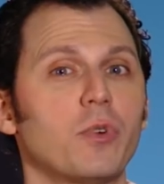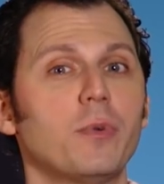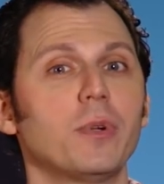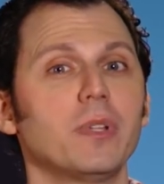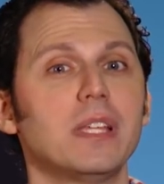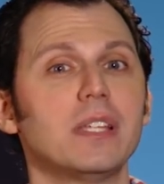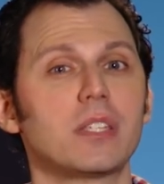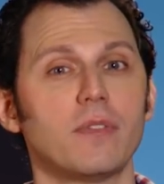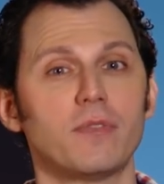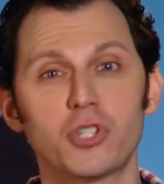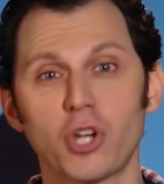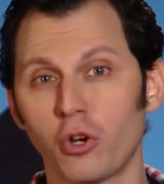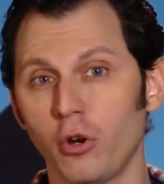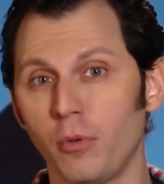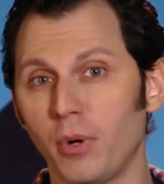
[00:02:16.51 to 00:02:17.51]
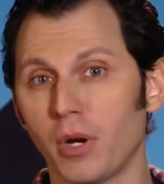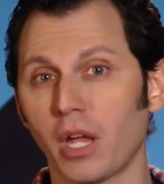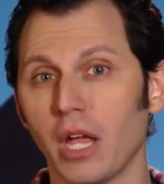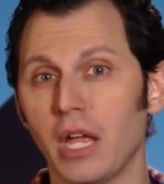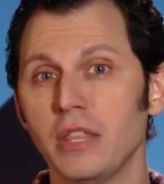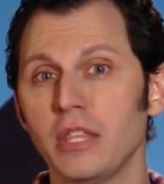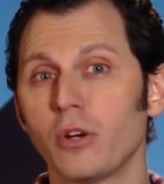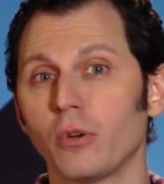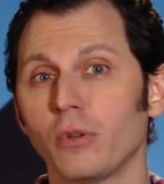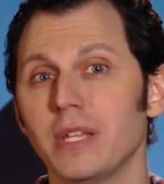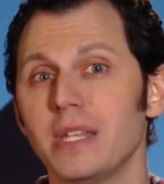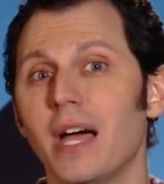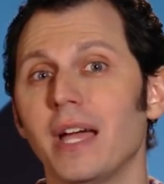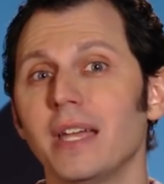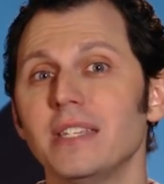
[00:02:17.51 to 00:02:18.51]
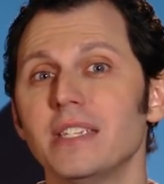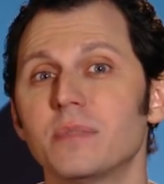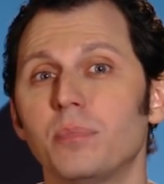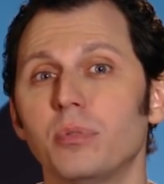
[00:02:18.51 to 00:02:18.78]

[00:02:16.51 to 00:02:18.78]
re-release of A Jungle Book in the early nineties,